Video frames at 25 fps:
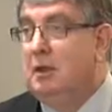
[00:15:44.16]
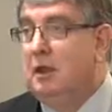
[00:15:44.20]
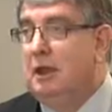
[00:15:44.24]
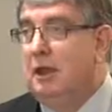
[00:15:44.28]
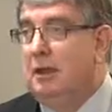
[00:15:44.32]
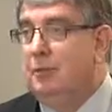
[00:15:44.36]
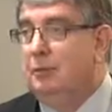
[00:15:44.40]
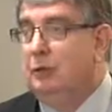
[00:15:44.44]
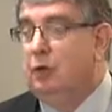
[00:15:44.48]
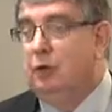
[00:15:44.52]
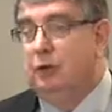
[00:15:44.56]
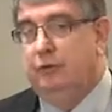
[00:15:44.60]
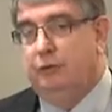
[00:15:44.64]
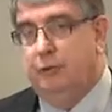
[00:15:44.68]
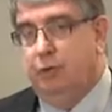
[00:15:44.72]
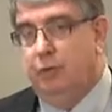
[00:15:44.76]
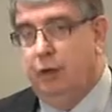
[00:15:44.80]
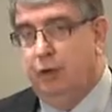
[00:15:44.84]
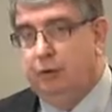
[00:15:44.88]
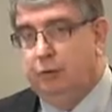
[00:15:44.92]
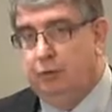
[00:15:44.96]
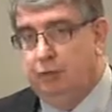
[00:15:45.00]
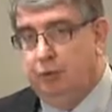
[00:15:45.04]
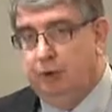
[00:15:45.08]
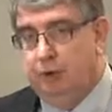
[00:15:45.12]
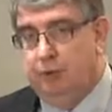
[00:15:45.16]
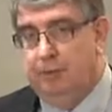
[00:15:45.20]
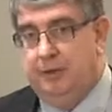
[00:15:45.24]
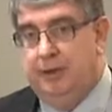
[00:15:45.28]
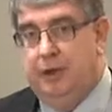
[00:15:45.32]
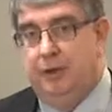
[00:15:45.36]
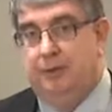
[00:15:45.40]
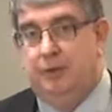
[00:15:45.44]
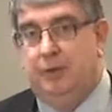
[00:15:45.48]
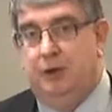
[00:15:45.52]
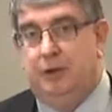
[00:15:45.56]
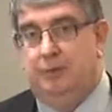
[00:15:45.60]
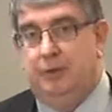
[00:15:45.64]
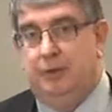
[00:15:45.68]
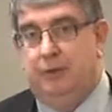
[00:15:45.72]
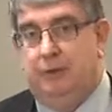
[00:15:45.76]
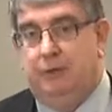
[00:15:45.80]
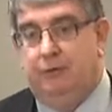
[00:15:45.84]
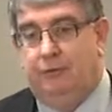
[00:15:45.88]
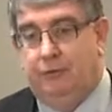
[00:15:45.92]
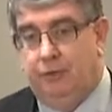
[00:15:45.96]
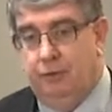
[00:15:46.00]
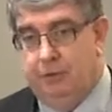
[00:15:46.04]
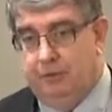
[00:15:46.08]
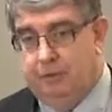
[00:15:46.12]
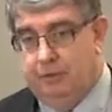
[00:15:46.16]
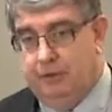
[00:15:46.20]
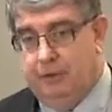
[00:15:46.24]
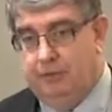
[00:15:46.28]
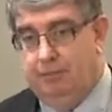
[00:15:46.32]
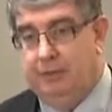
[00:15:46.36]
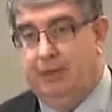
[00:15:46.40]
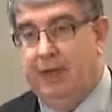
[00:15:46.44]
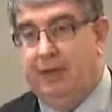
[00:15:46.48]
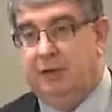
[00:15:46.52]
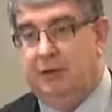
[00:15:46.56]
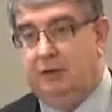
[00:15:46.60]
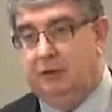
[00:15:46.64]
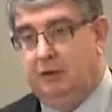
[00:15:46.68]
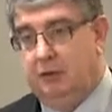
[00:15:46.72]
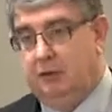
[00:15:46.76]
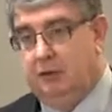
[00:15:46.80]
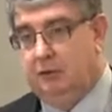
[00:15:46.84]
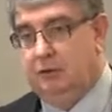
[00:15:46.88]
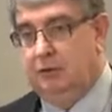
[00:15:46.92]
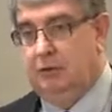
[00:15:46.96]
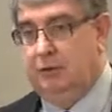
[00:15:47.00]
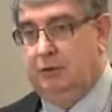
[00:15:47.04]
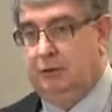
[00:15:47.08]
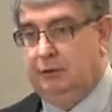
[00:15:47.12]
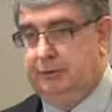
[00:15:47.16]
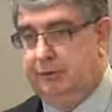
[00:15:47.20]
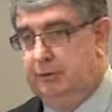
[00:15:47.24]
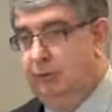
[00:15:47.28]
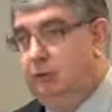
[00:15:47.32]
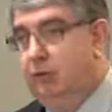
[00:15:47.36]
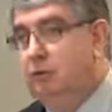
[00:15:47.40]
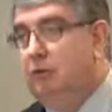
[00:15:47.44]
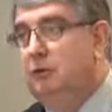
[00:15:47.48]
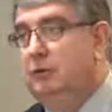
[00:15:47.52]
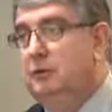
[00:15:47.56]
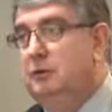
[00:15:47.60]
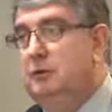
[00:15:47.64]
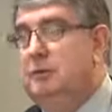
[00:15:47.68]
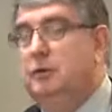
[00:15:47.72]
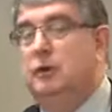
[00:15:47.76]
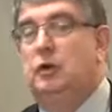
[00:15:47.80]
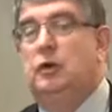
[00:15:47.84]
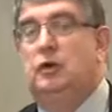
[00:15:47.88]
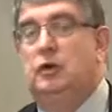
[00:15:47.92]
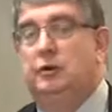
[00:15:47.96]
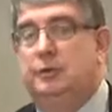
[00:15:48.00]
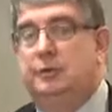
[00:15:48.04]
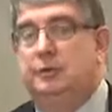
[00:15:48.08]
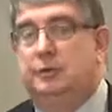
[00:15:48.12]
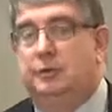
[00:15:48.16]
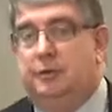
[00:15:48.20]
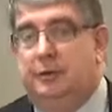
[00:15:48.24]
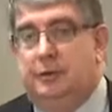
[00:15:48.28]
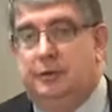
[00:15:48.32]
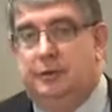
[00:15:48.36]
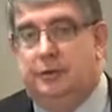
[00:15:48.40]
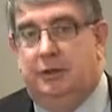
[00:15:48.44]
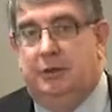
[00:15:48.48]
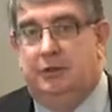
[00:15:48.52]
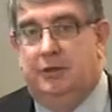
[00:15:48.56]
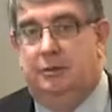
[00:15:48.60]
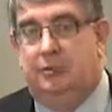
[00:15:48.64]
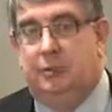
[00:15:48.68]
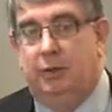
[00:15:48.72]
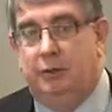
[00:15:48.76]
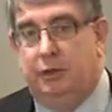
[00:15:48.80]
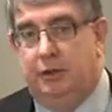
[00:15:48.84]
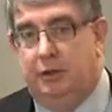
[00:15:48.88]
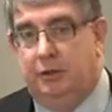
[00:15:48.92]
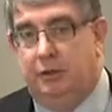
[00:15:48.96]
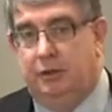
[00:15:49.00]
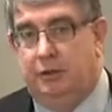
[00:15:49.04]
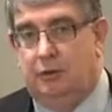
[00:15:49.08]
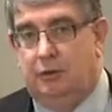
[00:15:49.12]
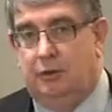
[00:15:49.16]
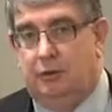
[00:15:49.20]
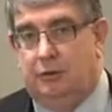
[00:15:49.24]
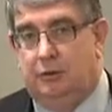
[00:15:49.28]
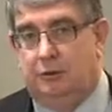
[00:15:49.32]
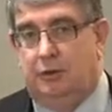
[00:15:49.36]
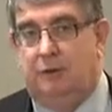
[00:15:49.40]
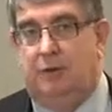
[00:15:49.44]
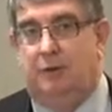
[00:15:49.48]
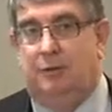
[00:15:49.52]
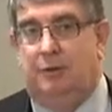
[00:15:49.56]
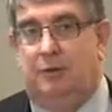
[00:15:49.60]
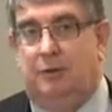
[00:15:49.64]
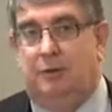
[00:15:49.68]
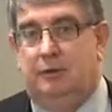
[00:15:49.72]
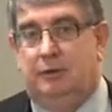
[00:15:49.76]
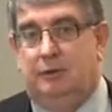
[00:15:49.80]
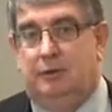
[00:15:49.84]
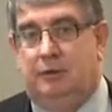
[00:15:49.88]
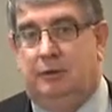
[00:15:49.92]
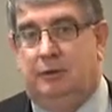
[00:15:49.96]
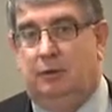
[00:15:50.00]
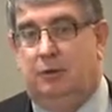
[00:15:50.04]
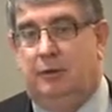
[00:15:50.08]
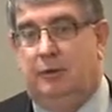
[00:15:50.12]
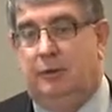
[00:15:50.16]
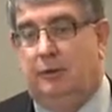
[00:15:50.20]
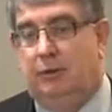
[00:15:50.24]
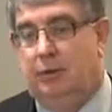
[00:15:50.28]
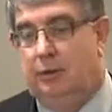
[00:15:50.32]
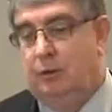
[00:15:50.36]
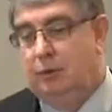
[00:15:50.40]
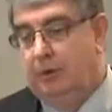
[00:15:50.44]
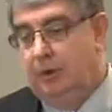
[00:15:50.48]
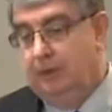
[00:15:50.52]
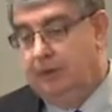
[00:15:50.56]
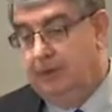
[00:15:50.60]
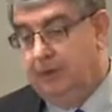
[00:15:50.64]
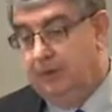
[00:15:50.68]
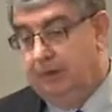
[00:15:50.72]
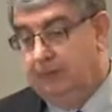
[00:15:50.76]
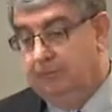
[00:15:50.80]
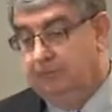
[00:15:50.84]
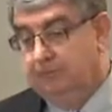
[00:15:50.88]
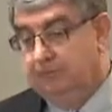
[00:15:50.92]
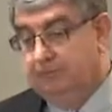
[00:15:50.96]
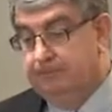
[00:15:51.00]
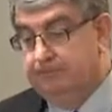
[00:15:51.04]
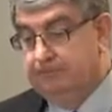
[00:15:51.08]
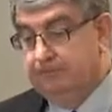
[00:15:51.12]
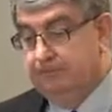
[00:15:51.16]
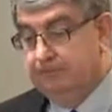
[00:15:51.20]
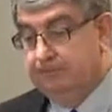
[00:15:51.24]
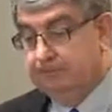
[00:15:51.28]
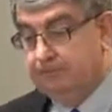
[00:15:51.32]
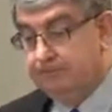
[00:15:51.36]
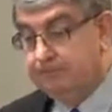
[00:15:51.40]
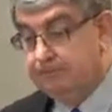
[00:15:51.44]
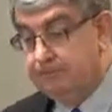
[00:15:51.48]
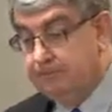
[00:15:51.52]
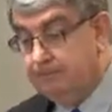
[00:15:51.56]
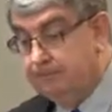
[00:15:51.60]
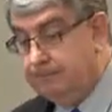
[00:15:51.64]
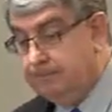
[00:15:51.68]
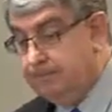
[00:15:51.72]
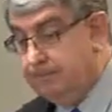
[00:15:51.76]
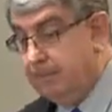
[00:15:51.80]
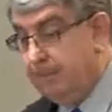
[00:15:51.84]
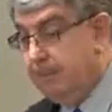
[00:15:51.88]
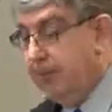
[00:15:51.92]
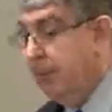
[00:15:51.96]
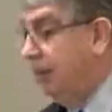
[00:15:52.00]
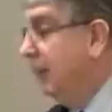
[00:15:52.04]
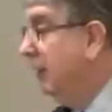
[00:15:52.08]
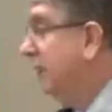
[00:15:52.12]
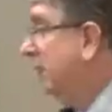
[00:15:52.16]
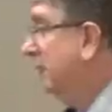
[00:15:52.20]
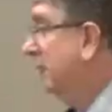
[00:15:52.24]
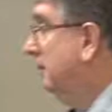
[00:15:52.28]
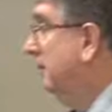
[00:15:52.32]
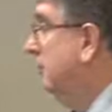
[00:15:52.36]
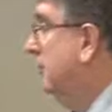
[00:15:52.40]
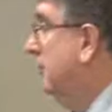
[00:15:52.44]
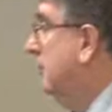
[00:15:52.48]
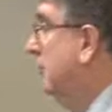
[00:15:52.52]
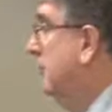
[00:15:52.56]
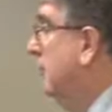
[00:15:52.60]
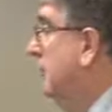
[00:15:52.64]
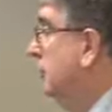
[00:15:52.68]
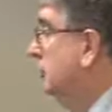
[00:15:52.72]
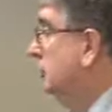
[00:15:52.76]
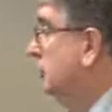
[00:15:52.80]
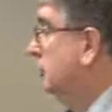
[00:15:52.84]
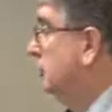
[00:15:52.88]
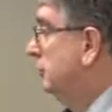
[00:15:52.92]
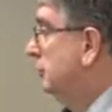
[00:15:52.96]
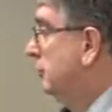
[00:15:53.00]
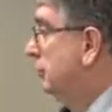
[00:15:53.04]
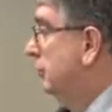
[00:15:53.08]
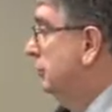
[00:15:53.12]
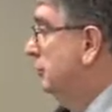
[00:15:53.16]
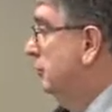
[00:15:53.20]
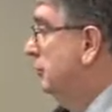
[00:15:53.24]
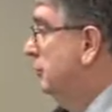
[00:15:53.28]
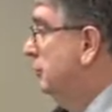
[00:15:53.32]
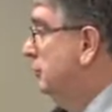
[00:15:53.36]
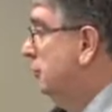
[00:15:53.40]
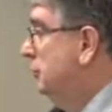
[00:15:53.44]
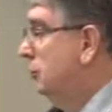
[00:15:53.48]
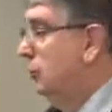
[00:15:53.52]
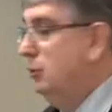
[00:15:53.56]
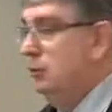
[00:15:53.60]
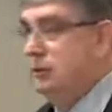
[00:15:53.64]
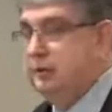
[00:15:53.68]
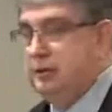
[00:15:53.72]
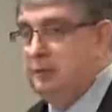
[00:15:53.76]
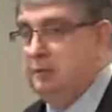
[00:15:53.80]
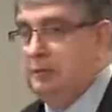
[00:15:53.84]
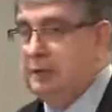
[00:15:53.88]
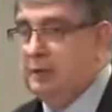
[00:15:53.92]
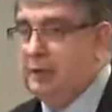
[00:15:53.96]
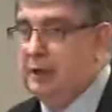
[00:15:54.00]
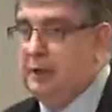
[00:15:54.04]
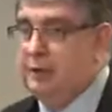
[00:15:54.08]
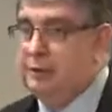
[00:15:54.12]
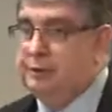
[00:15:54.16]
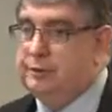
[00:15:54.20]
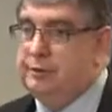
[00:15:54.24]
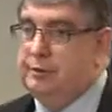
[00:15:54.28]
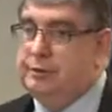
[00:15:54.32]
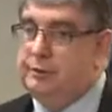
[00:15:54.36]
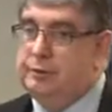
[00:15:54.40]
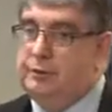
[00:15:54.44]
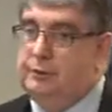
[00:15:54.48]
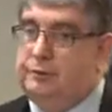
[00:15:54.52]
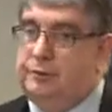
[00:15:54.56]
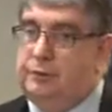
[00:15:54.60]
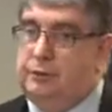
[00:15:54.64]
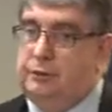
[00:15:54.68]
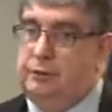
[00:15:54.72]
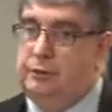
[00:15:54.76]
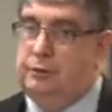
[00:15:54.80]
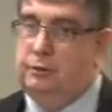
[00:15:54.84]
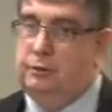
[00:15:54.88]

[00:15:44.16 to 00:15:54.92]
or if you own the property, there might be a future maintenance cost and refurbishment cost, which you need to build into your cost now because that will be required then. There's also insurance implications. If